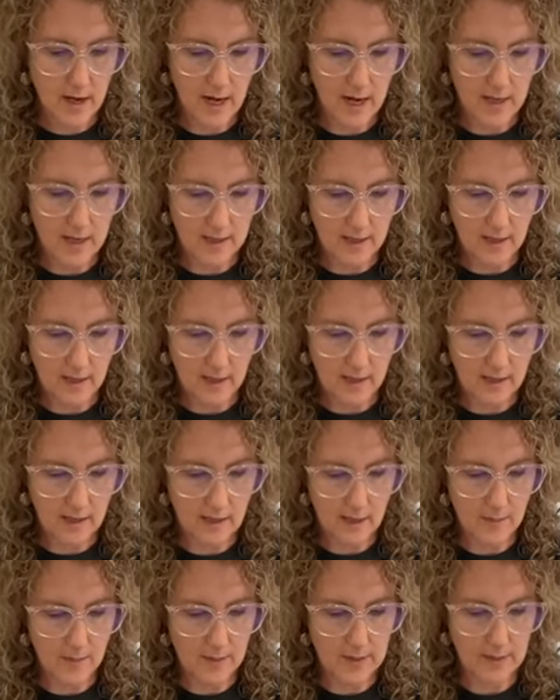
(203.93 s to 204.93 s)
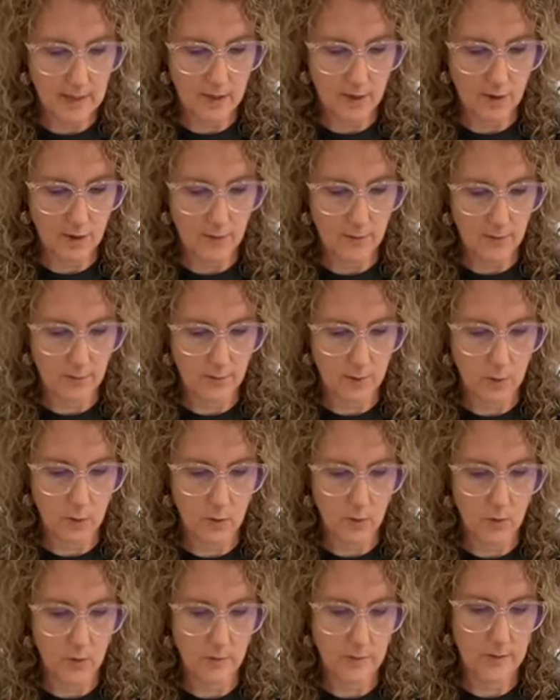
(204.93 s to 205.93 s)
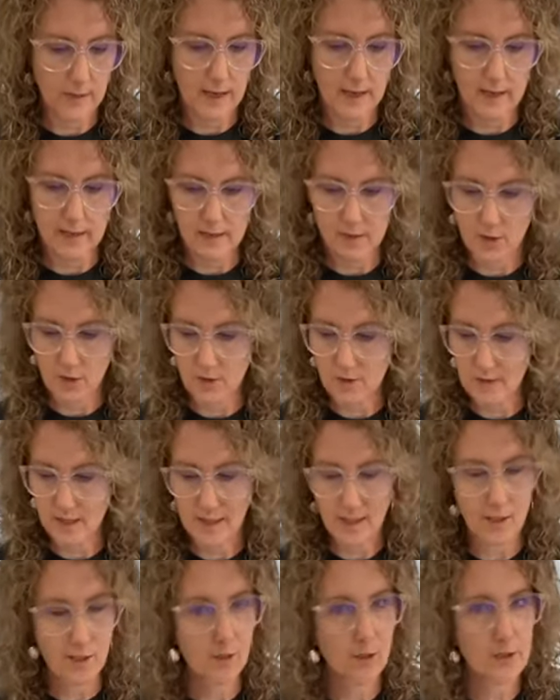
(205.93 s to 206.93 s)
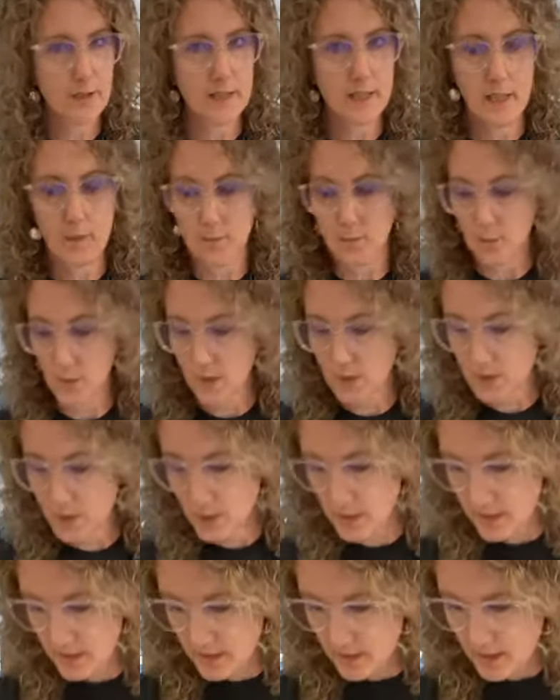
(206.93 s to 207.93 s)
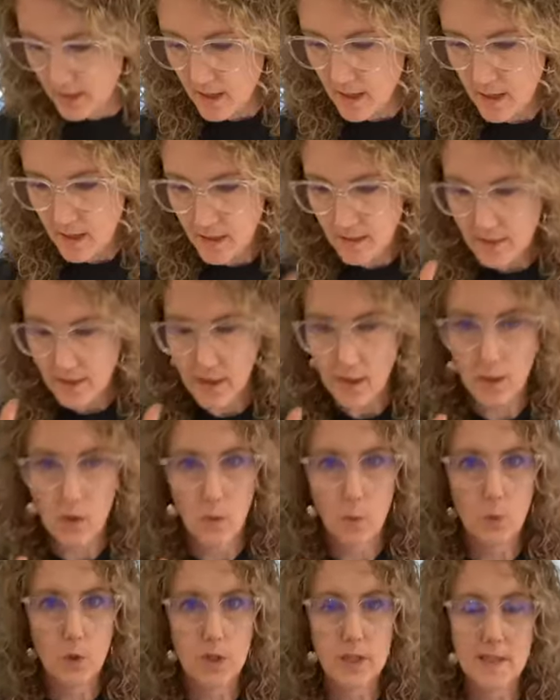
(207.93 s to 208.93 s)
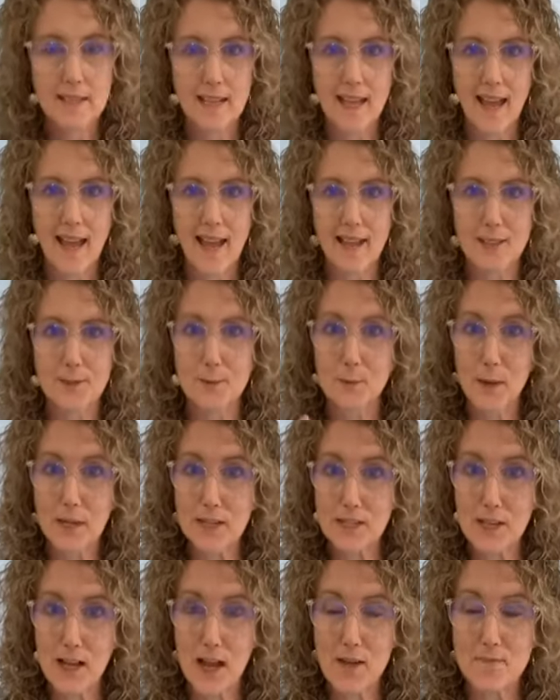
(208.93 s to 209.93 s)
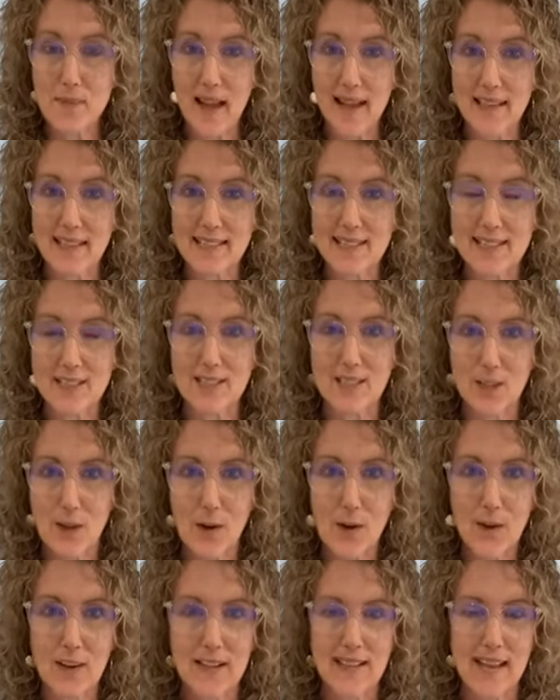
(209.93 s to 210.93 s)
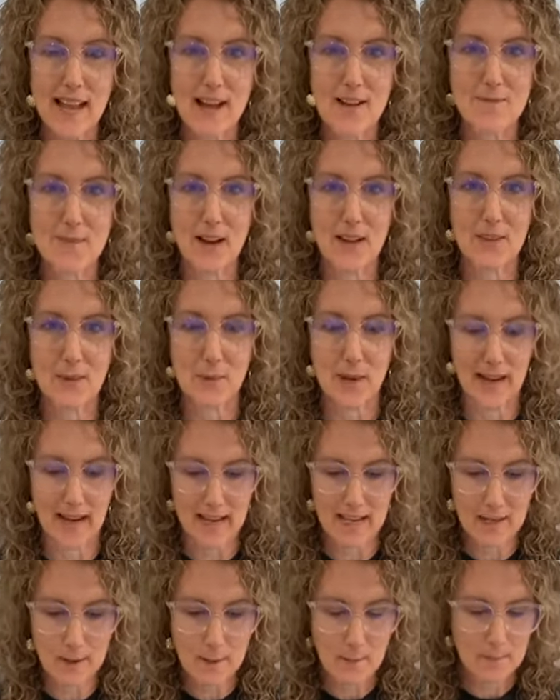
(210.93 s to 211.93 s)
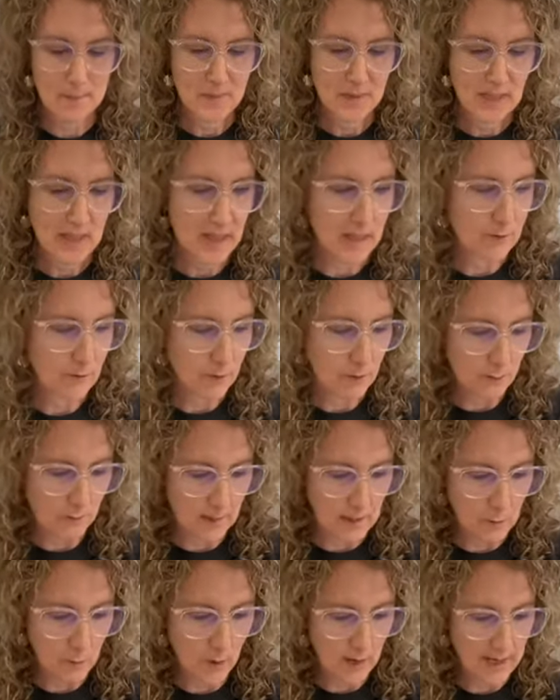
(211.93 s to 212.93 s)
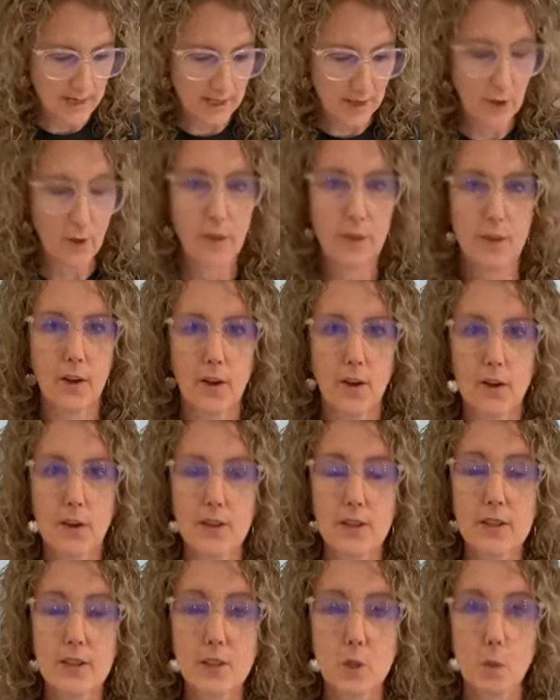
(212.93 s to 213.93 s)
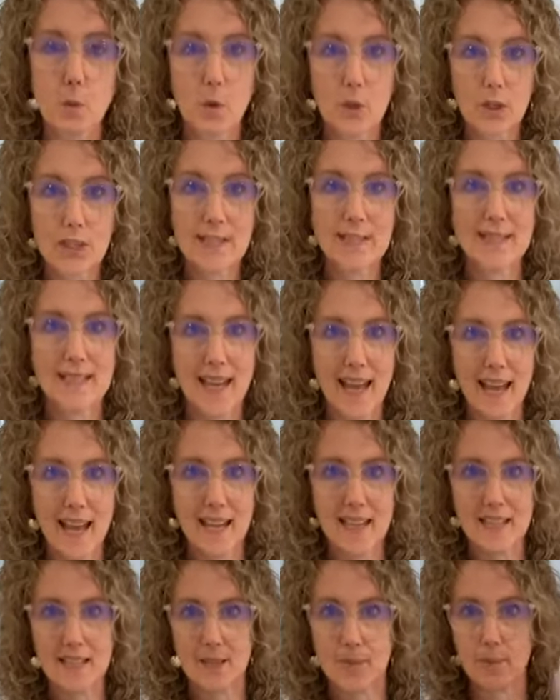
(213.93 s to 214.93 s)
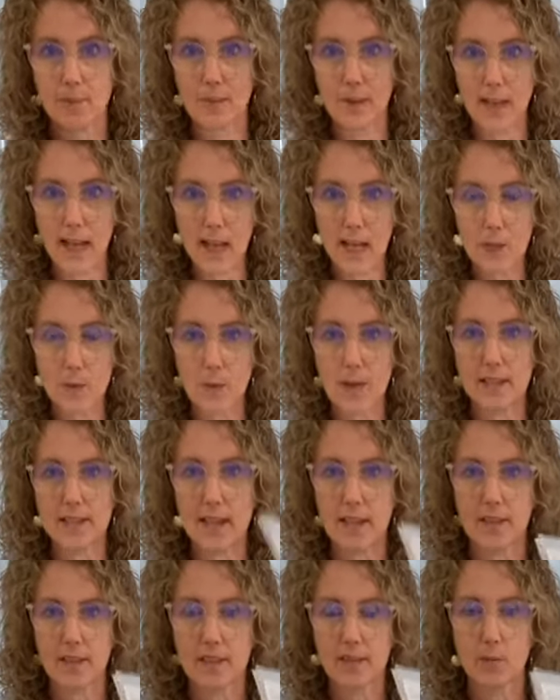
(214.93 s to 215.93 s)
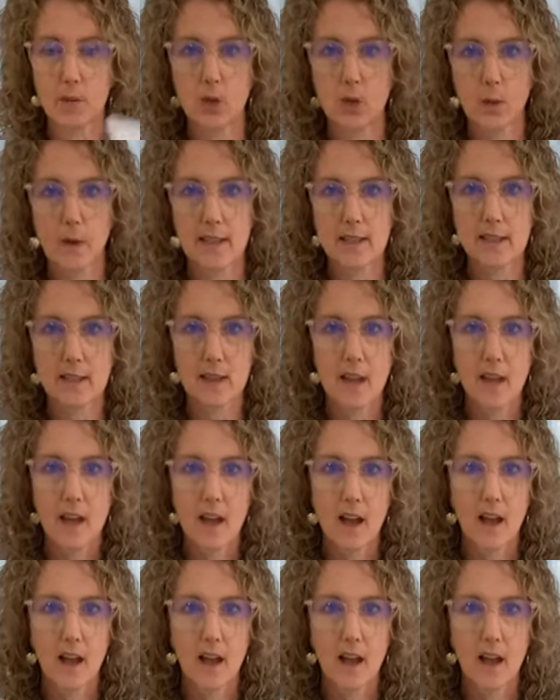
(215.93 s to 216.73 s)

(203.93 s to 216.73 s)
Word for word: and get 10% off all of their stock. That includes their brushes, their wooden tags, which are back in stock now, by the way. If you've been waiting on those, the wooden tags, the large ones and the smaller ones,